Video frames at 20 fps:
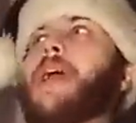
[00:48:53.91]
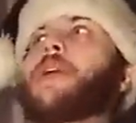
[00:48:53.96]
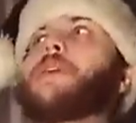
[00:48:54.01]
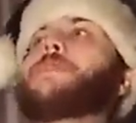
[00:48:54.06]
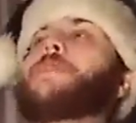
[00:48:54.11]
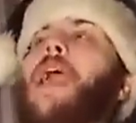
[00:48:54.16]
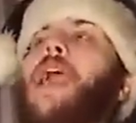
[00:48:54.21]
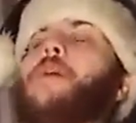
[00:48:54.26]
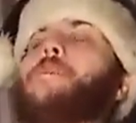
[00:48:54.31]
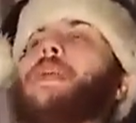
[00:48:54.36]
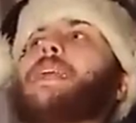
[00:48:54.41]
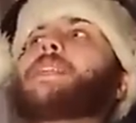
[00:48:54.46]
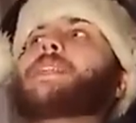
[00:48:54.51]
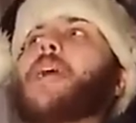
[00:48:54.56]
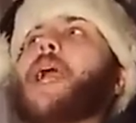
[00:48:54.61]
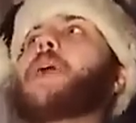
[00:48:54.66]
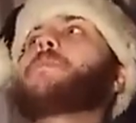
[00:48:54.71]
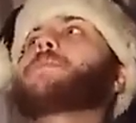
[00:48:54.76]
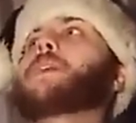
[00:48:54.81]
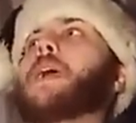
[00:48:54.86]
out of how many
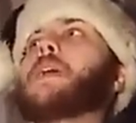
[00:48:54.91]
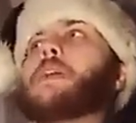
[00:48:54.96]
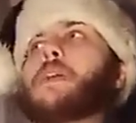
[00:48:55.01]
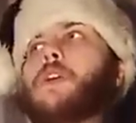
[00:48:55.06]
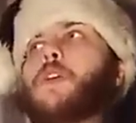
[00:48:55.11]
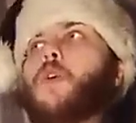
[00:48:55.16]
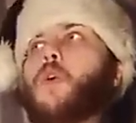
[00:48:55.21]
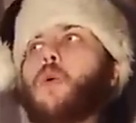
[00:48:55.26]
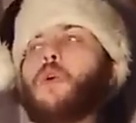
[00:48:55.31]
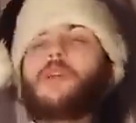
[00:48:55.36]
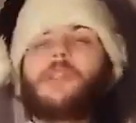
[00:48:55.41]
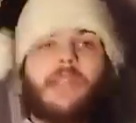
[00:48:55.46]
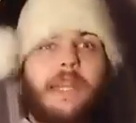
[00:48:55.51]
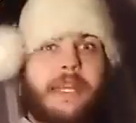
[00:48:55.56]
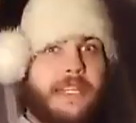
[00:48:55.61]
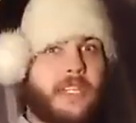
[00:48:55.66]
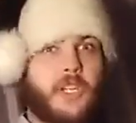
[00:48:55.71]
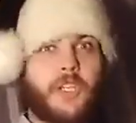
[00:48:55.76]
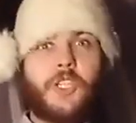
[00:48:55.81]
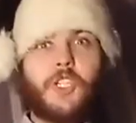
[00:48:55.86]
times I can call
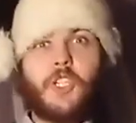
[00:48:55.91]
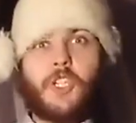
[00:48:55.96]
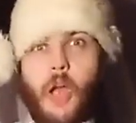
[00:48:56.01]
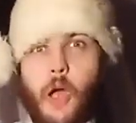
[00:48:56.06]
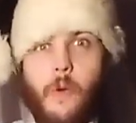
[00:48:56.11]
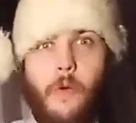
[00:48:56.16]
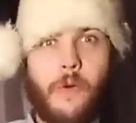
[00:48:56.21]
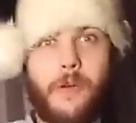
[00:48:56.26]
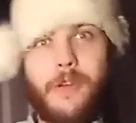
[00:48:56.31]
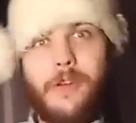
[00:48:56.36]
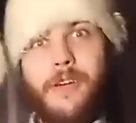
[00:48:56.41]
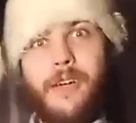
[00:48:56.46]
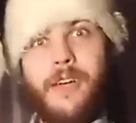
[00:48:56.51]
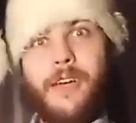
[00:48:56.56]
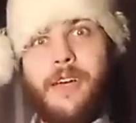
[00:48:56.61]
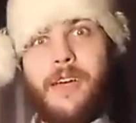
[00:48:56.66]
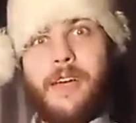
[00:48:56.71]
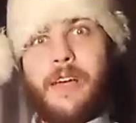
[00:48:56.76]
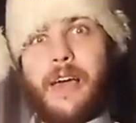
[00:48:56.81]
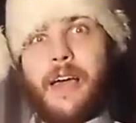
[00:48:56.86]
this a joke.
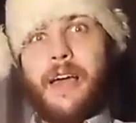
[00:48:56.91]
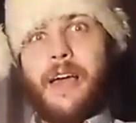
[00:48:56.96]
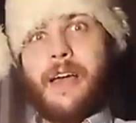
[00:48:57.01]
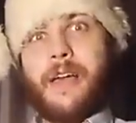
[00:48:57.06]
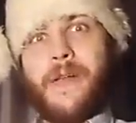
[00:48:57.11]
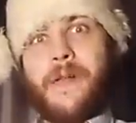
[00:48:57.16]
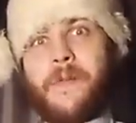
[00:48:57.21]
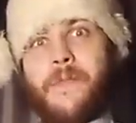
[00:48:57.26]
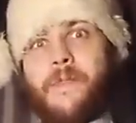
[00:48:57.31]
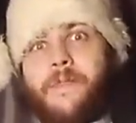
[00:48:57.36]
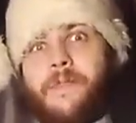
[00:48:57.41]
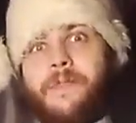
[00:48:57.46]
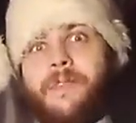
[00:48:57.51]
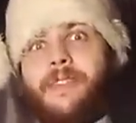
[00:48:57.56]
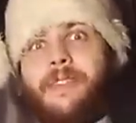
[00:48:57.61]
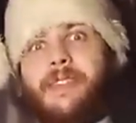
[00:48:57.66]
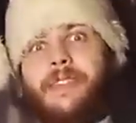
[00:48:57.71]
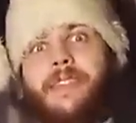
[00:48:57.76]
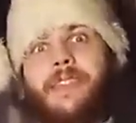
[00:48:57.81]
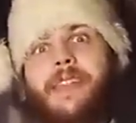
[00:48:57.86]

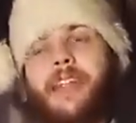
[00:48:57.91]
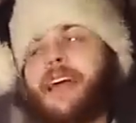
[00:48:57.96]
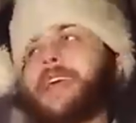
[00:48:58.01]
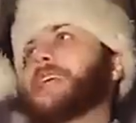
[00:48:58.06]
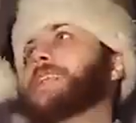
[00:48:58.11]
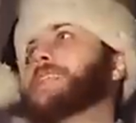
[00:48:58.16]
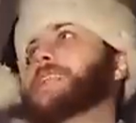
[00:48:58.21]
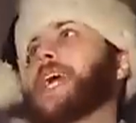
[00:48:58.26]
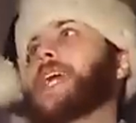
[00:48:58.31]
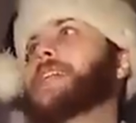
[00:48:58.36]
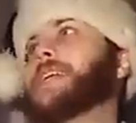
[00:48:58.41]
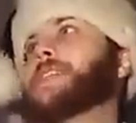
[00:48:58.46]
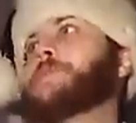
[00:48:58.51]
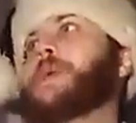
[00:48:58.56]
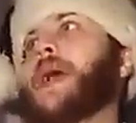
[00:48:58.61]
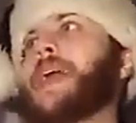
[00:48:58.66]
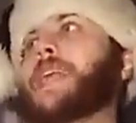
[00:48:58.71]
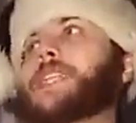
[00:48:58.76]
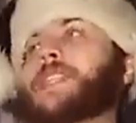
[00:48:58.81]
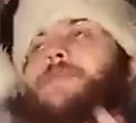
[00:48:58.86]
That I can say this
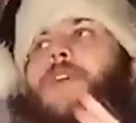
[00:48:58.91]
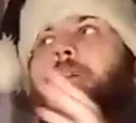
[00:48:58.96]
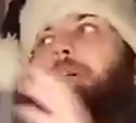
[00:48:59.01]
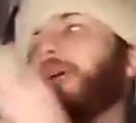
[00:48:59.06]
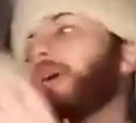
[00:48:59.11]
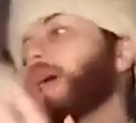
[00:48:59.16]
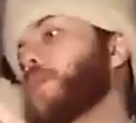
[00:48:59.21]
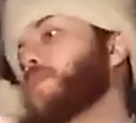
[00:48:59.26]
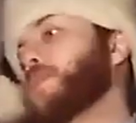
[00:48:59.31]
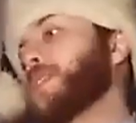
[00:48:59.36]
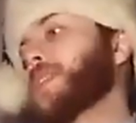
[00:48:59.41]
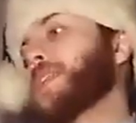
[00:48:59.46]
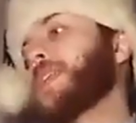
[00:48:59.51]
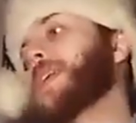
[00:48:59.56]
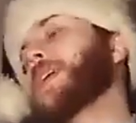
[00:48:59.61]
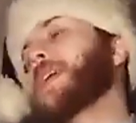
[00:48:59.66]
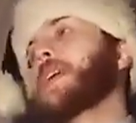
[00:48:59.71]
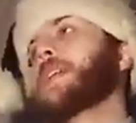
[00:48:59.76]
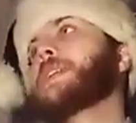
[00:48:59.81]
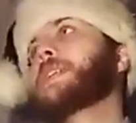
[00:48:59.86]
man is very
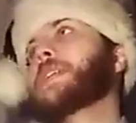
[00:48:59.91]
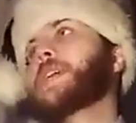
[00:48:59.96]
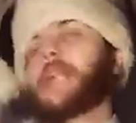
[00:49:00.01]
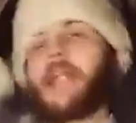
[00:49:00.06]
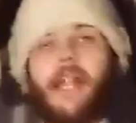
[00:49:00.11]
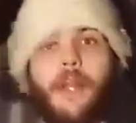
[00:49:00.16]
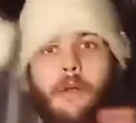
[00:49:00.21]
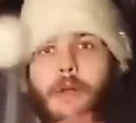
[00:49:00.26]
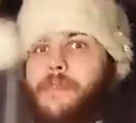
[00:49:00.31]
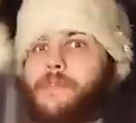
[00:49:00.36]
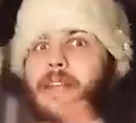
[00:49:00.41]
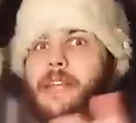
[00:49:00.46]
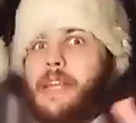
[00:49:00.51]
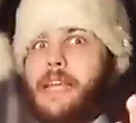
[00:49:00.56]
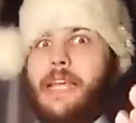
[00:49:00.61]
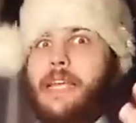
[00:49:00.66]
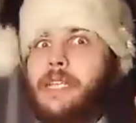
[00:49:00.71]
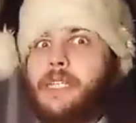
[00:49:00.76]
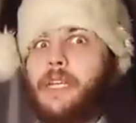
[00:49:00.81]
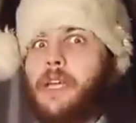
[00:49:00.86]
obviously guilty, and I don't even
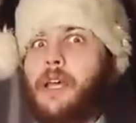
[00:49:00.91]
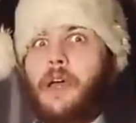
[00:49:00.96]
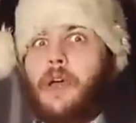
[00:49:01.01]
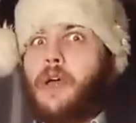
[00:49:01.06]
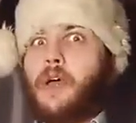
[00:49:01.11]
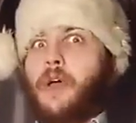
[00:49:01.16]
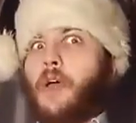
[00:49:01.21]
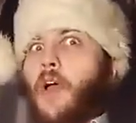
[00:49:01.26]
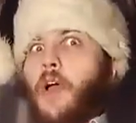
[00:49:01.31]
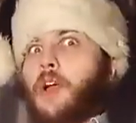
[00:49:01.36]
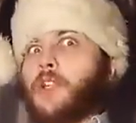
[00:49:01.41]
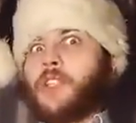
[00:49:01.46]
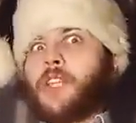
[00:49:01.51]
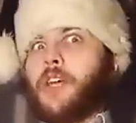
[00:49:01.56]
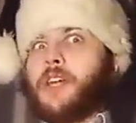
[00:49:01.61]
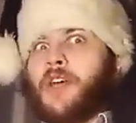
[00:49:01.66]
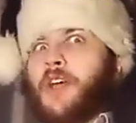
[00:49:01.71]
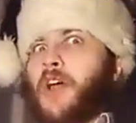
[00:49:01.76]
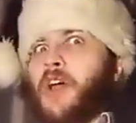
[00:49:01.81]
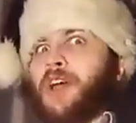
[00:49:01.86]
need
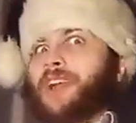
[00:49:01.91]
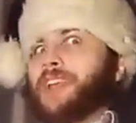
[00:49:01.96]
to